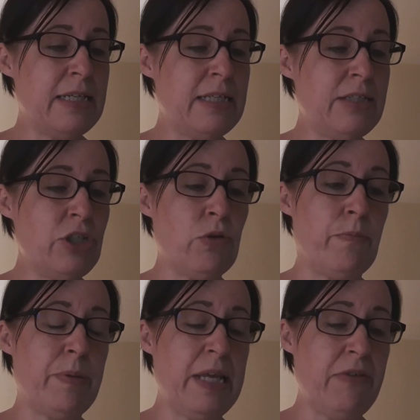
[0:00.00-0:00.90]
She couldn't
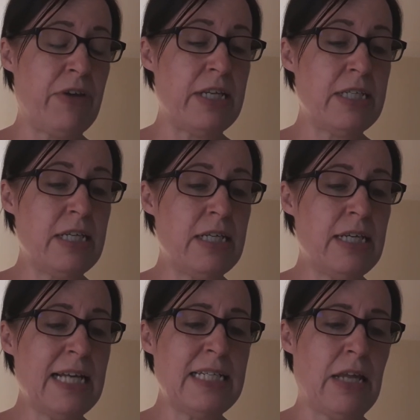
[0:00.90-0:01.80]
believe it.
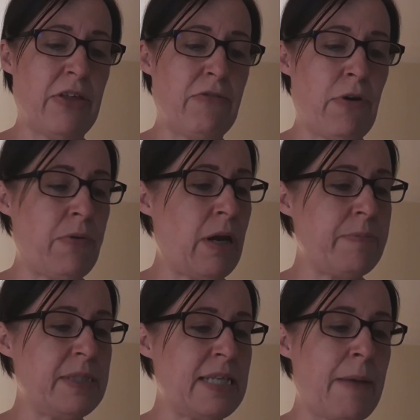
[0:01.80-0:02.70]
Had another grown-up
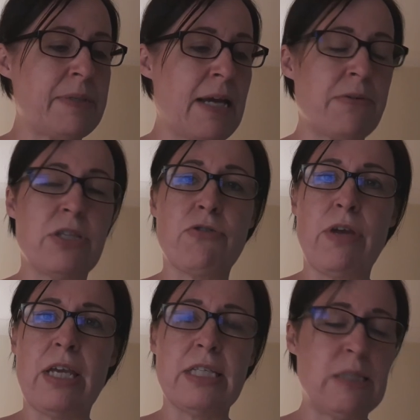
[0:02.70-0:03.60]
snapped out of the
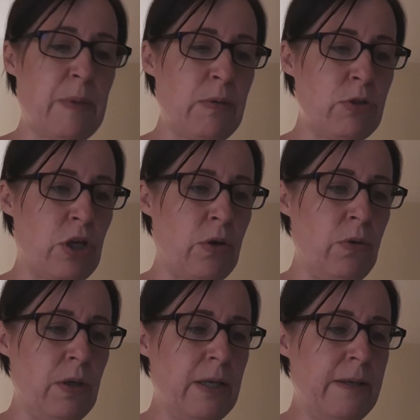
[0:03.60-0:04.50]
Creakers spell too?
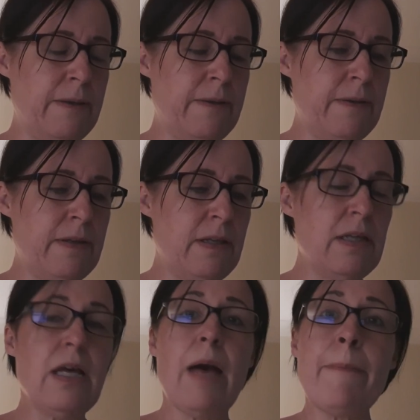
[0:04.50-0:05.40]

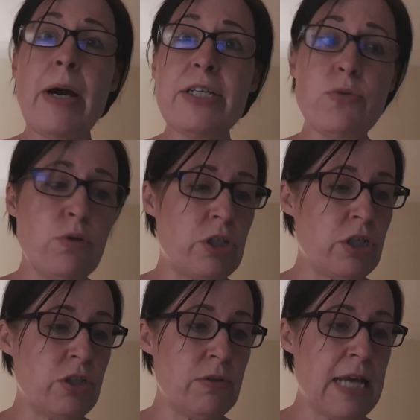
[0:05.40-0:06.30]
"And my daughter,
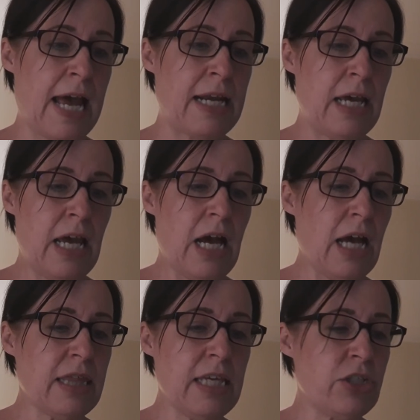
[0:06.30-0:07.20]
Suzanne, I
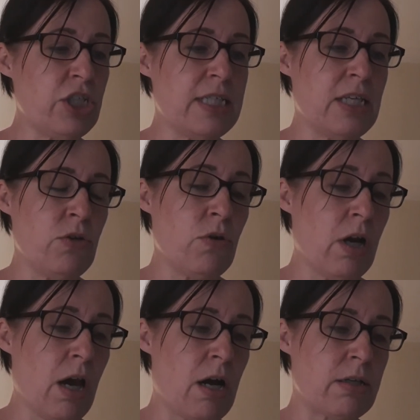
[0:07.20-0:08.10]
think she's in your
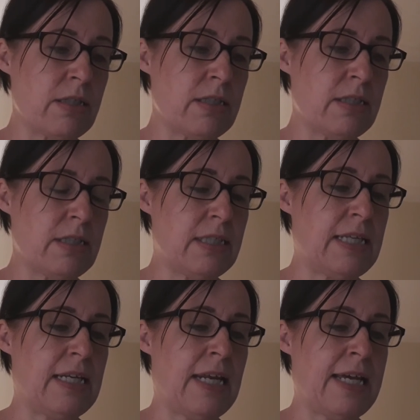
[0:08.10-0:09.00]
class," said
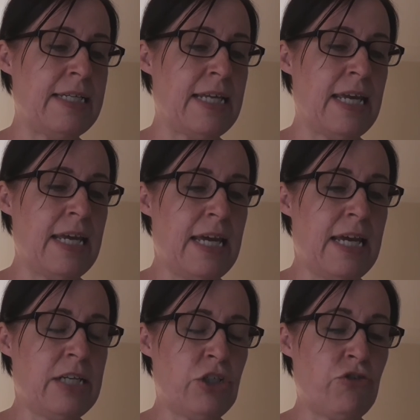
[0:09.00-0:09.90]
a lady in
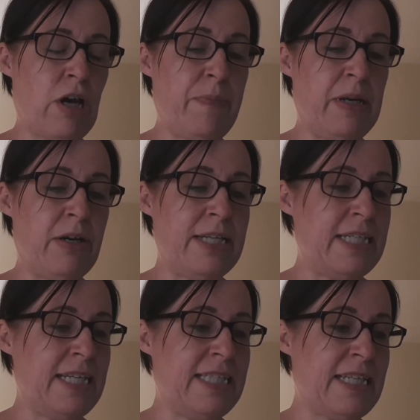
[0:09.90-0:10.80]
a stripy nightie,
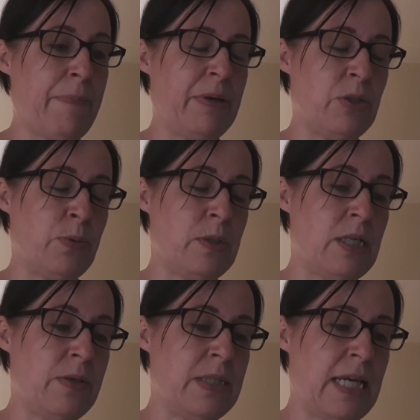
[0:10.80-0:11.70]
stepping towards
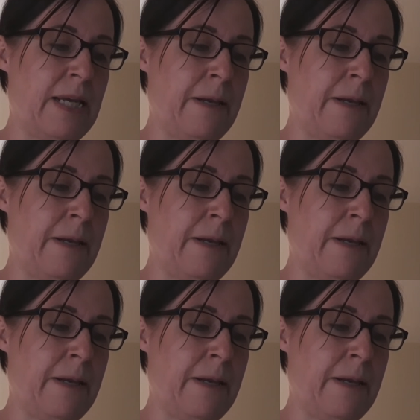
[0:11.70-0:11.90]
Lucy.